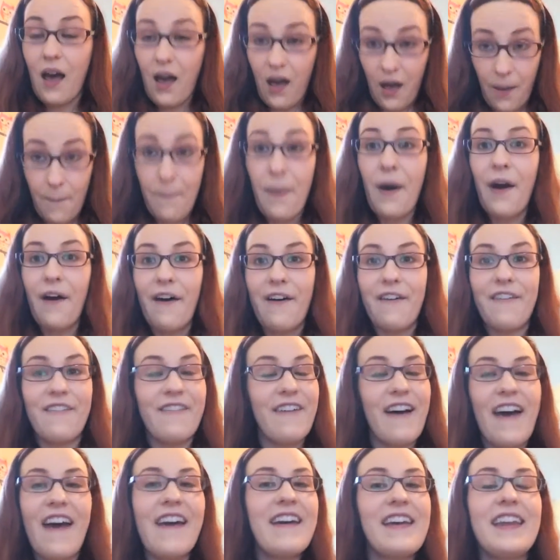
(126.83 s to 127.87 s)
above
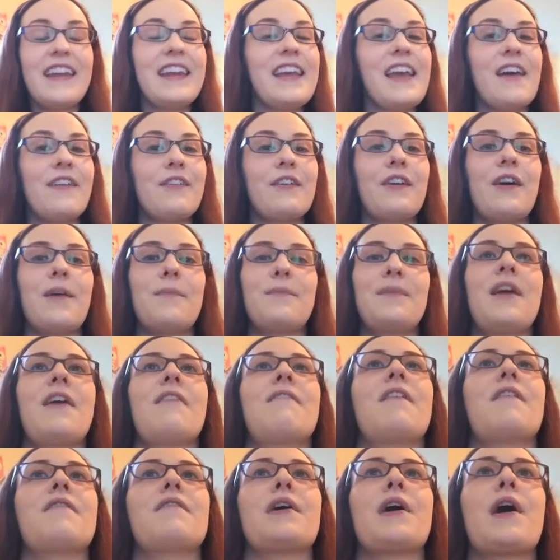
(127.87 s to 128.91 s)
any other company
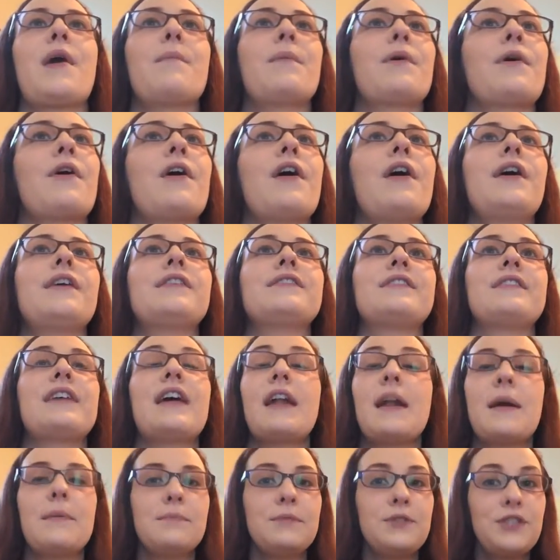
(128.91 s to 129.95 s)
I've ever come across.
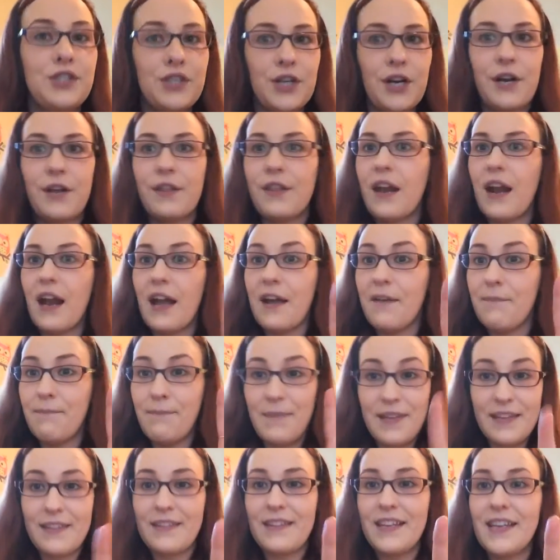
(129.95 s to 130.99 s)
And I'm sure that I am
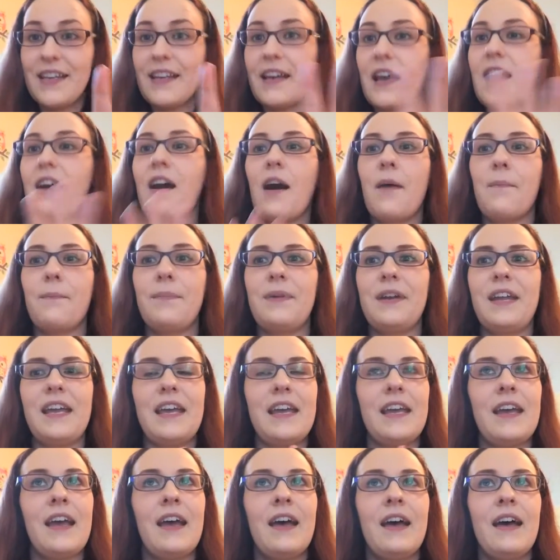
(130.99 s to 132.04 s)
missing a
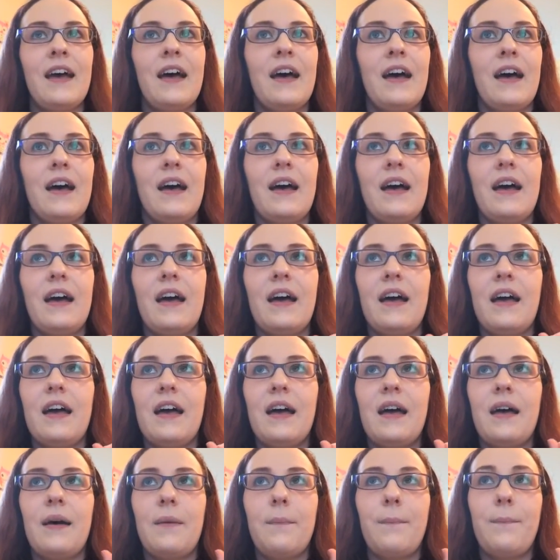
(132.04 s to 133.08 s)
company,
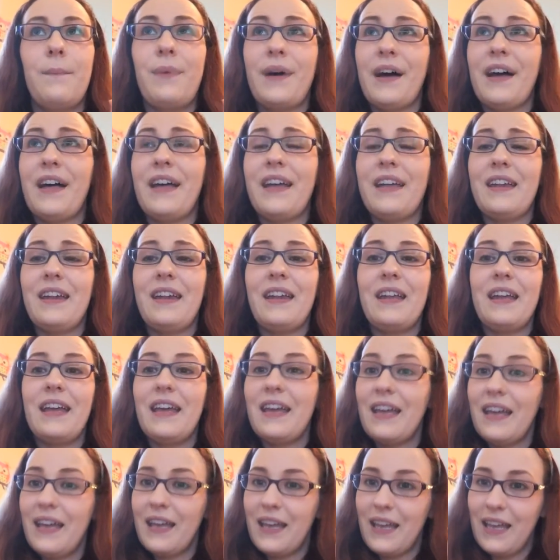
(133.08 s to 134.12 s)
but
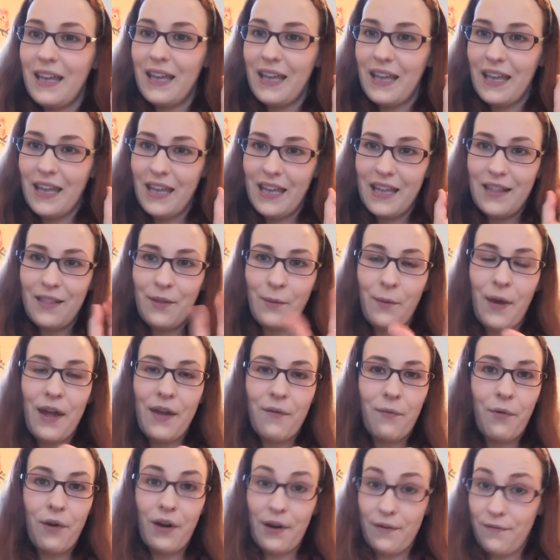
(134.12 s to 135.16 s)
in the way
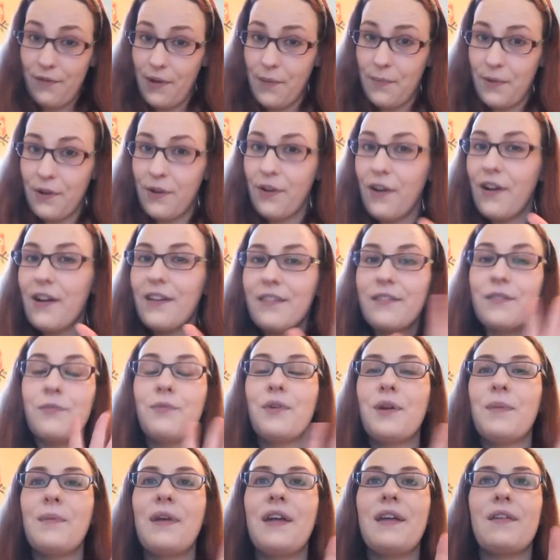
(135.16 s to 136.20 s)
of what I've come across,
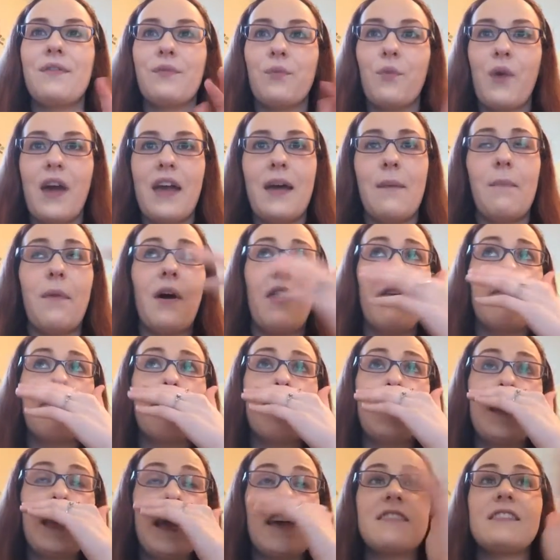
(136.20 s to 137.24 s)
Rement is way above.
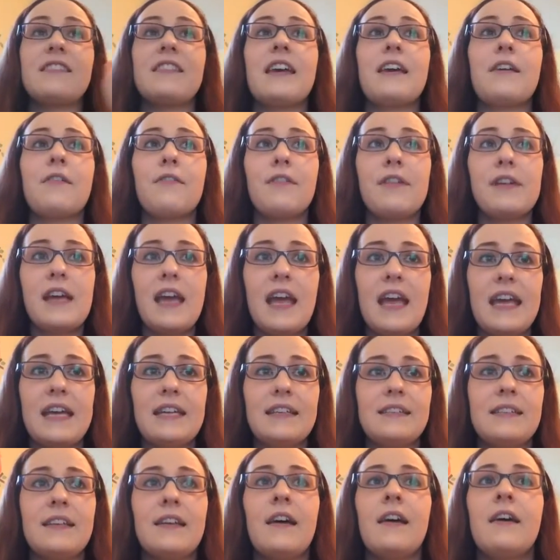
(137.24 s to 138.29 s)
But yes, they
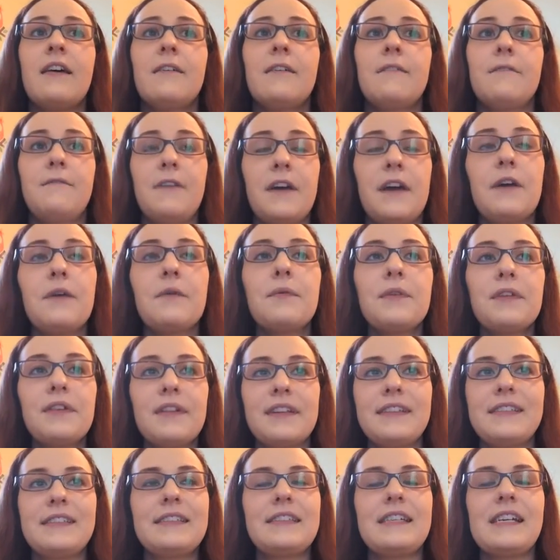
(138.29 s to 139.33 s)
create very
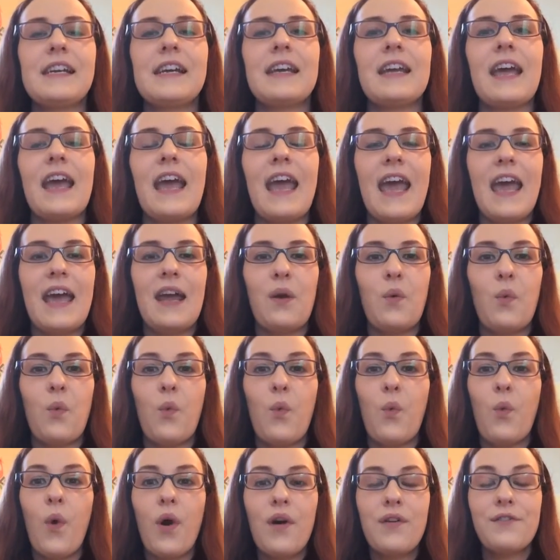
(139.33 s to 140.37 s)
realistic
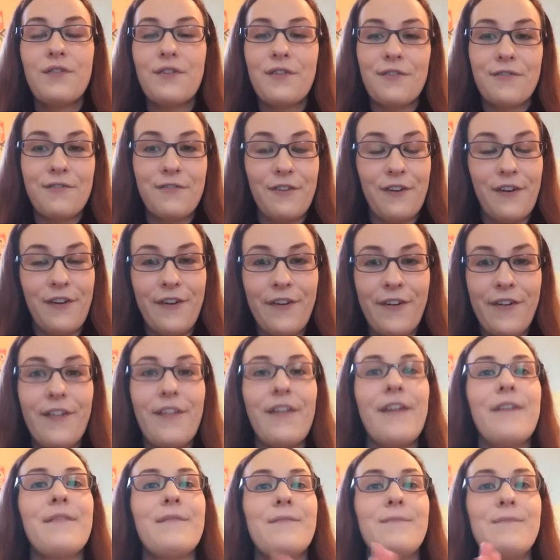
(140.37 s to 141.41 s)
and
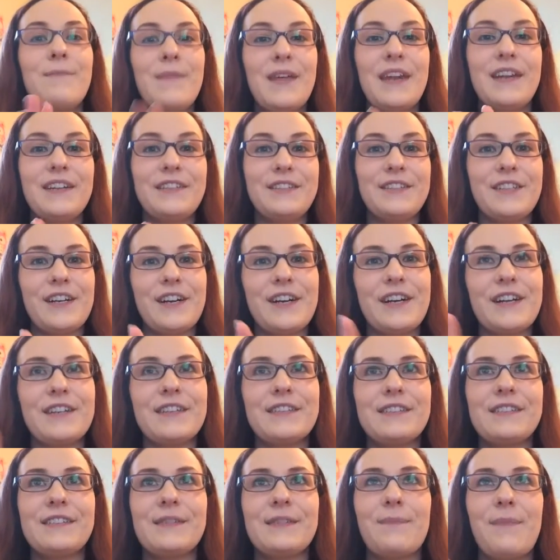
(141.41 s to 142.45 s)
wonderful
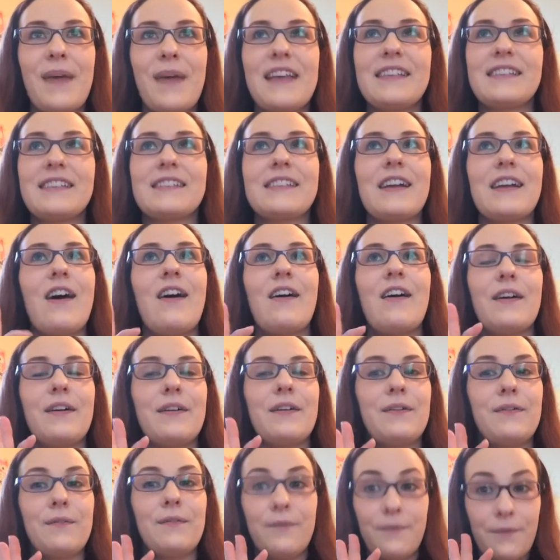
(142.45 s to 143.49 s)
miniatures based
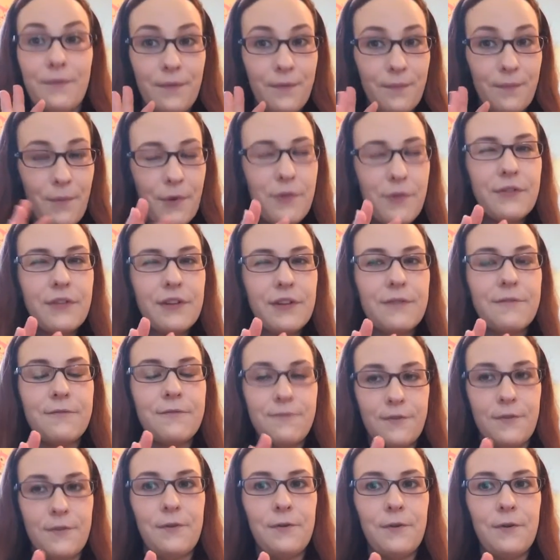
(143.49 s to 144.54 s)
on mostly
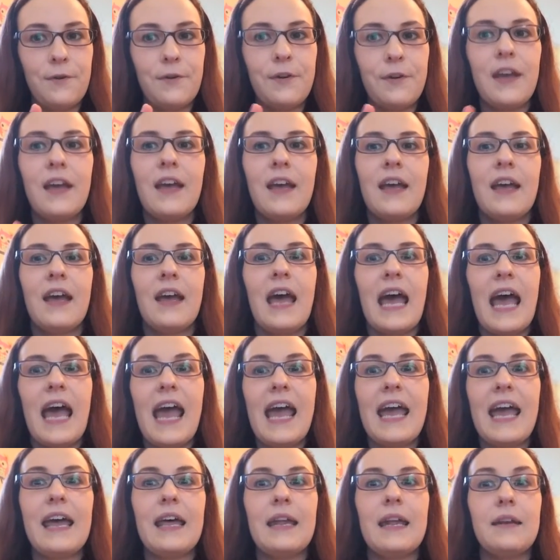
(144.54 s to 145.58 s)
food
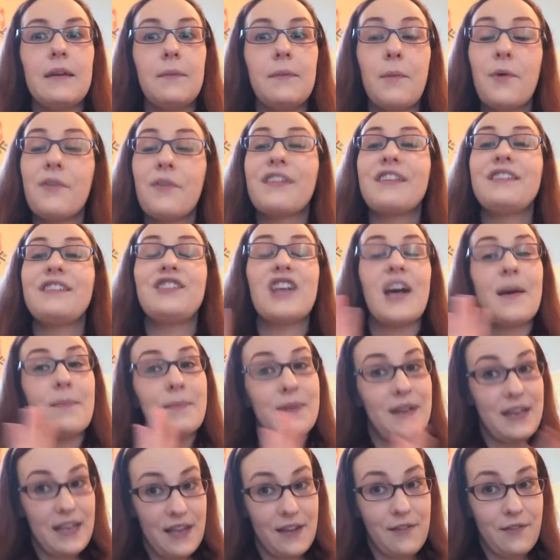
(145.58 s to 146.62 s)
and mostly
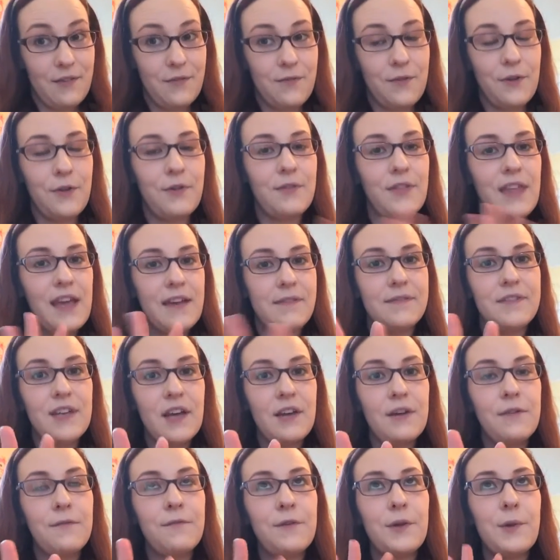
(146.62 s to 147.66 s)
Japanese food. They have
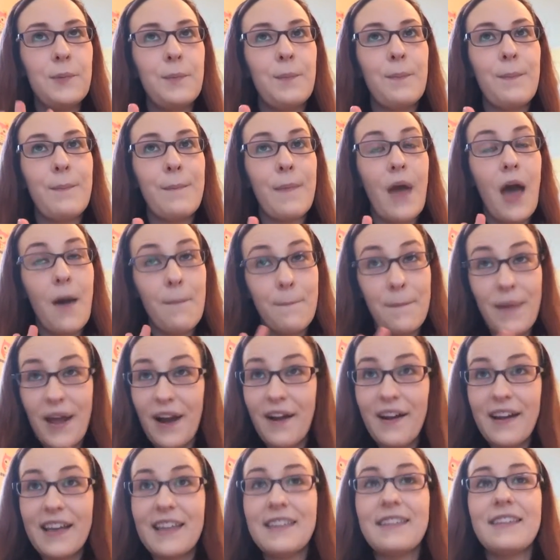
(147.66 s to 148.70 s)
done a few
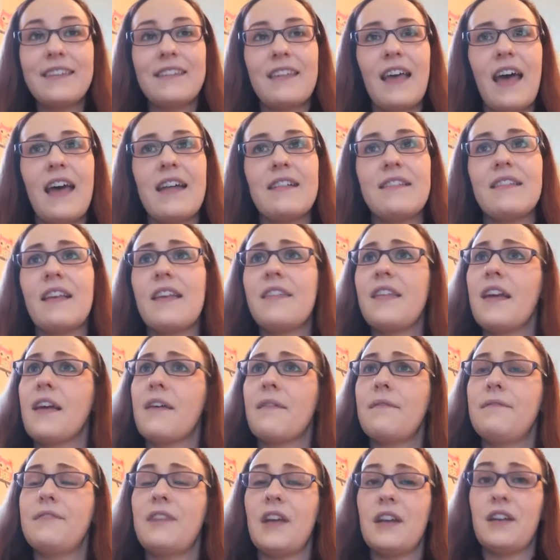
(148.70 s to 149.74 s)
American sets. I think
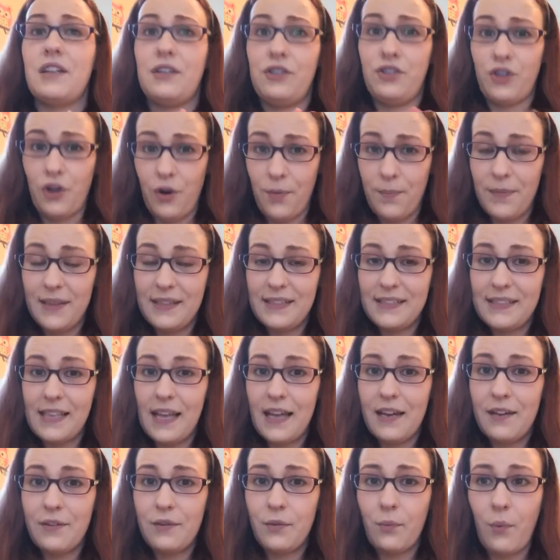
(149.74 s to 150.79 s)
they've done a German
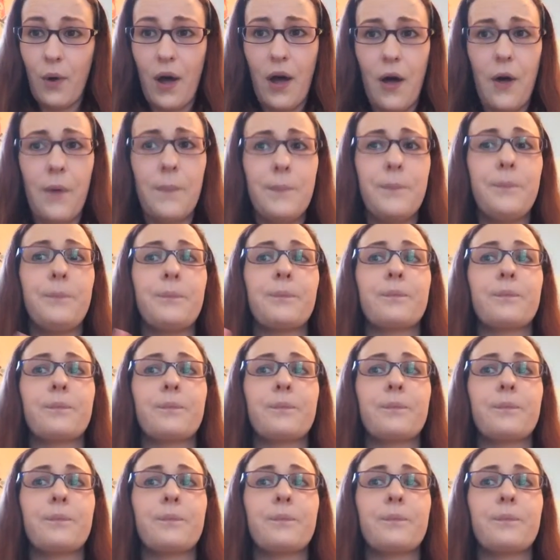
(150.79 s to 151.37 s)
set as well,